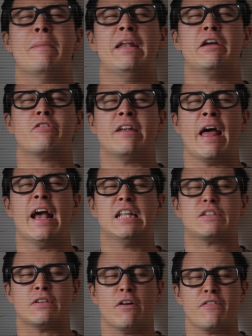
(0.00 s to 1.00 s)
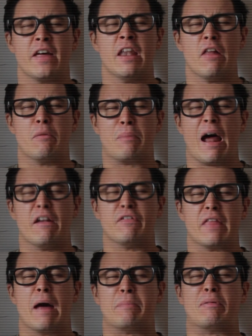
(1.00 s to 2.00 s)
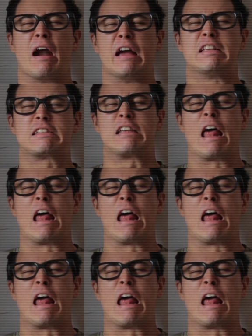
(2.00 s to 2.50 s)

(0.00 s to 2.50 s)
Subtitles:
mini grenades of another brand for that price.